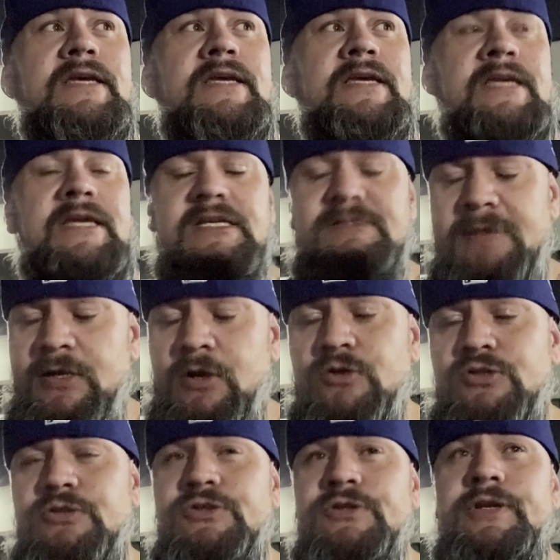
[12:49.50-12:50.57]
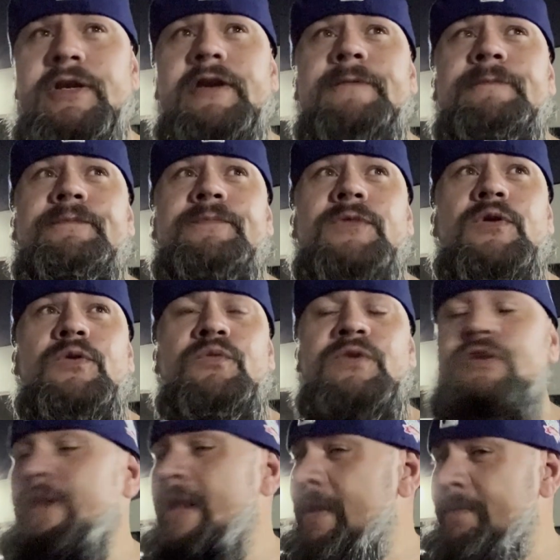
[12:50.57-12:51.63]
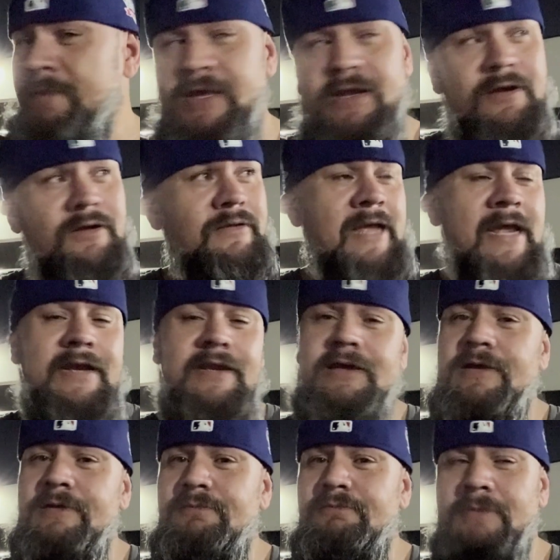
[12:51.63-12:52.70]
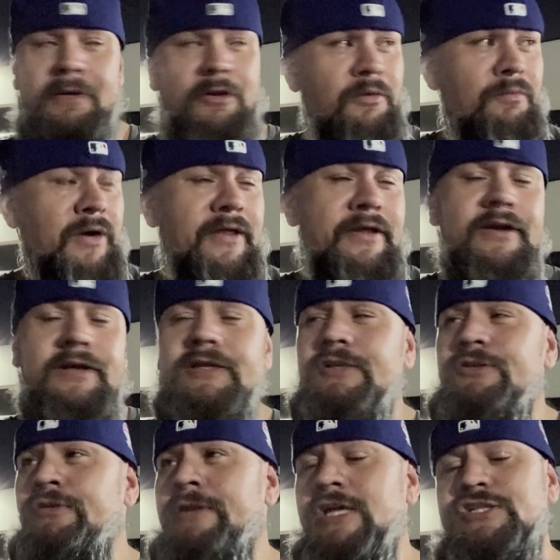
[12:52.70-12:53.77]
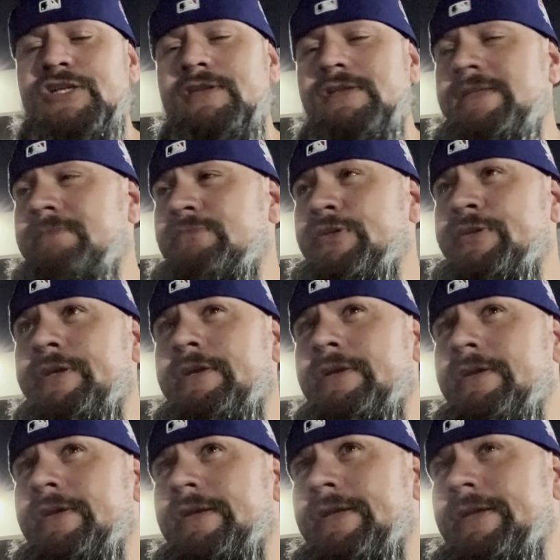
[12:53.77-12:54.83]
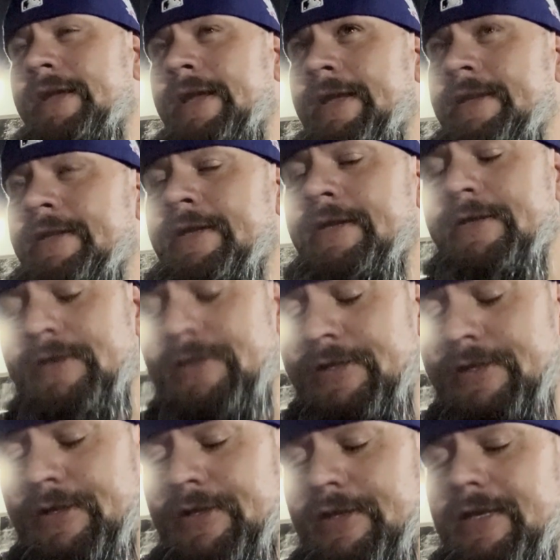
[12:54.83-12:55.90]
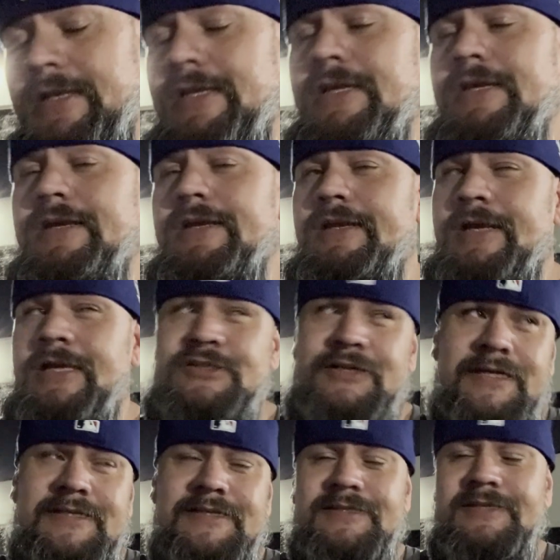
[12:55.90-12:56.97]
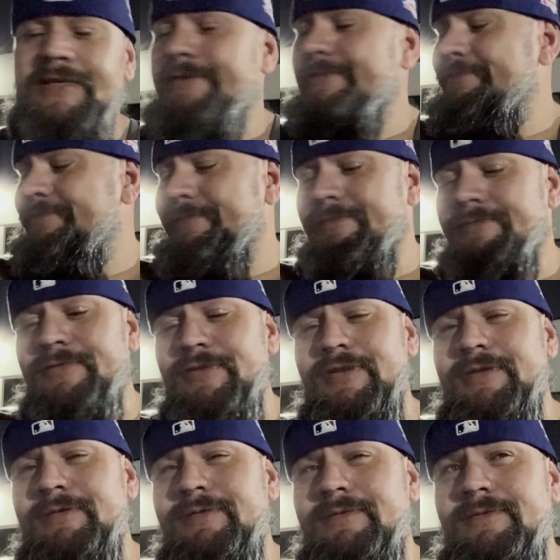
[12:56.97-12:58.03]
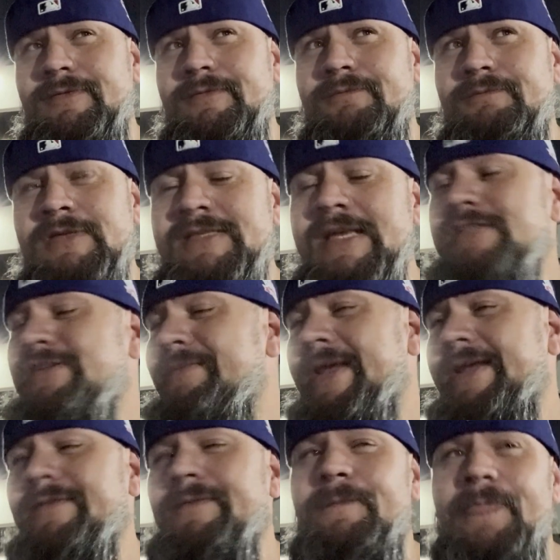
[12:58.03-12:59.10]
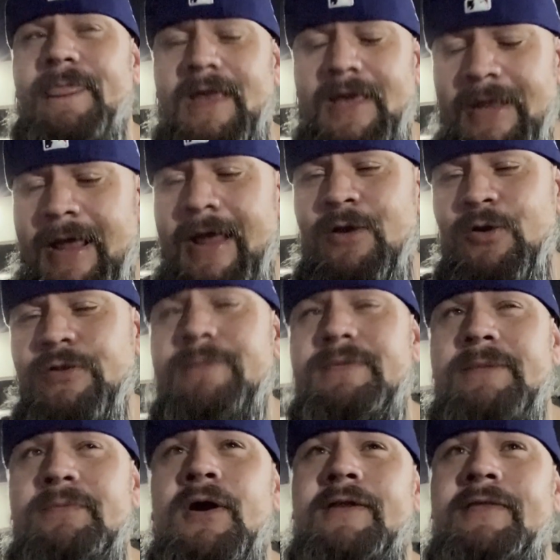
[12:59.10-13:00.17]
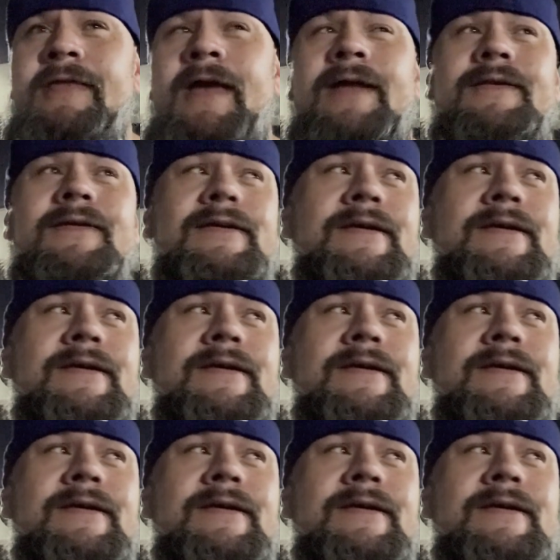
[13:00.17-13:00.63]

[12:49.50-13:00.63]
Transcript: He is my go-to tuner. We do not, me and Dana, my little brother, do not share the same tuner. And as you guys can see, mistakes are made, and I hold a big part of that.